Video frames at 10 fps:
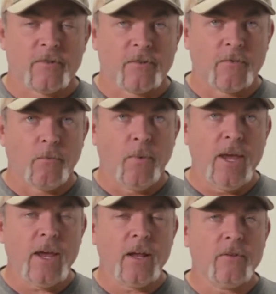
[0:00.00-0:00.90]
Because if
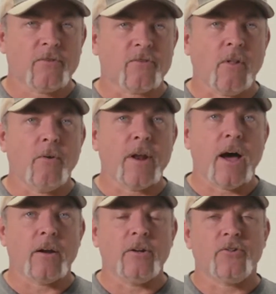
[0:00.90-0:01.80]
we can slow
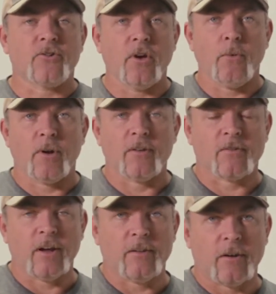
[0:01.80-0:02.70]
down and show you what it's
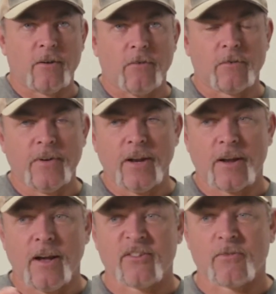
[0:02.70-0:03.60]
like to cultivate a
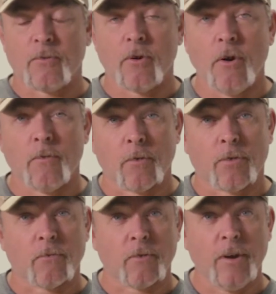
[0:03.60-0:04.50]
customer over
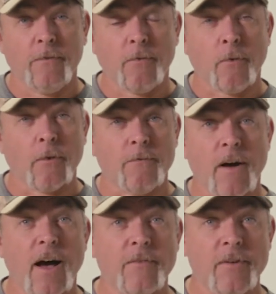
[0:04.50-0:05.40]
3, 4,
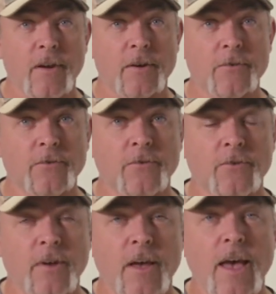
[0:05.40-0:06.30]
5 years,
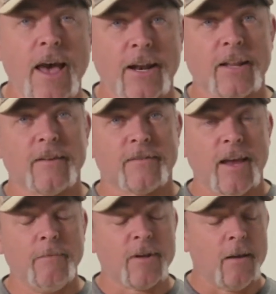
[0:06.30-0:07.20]
and at the
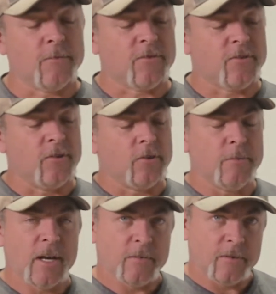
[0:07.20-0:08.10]
same time still
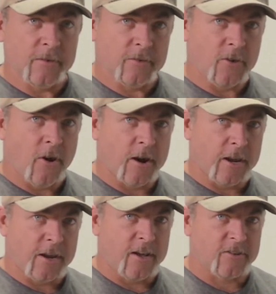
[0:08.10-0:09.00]
be able to
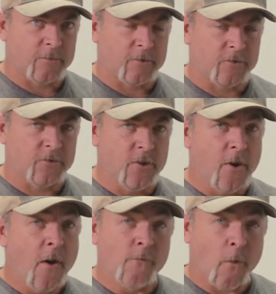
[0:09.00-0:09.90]
target customers
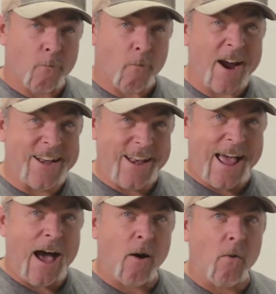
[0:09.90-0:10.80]
for right
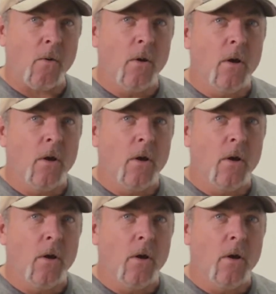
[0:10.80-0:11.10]
now,